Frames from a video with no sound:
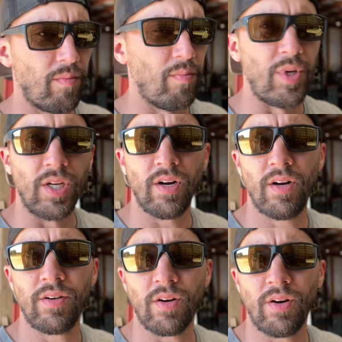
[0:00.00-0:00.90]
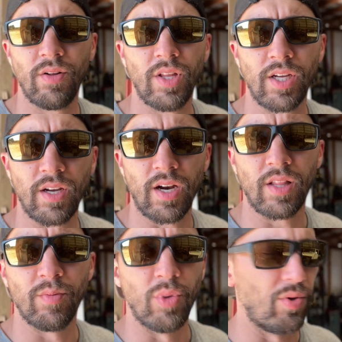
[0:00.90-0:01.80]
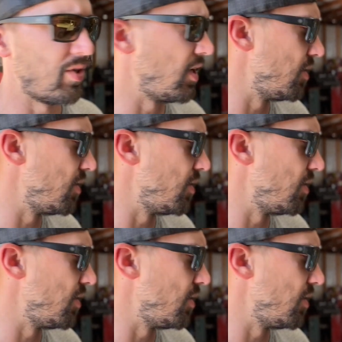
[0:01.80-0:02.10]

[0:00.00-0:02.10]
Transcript: Beyond all like kind of the bolt-on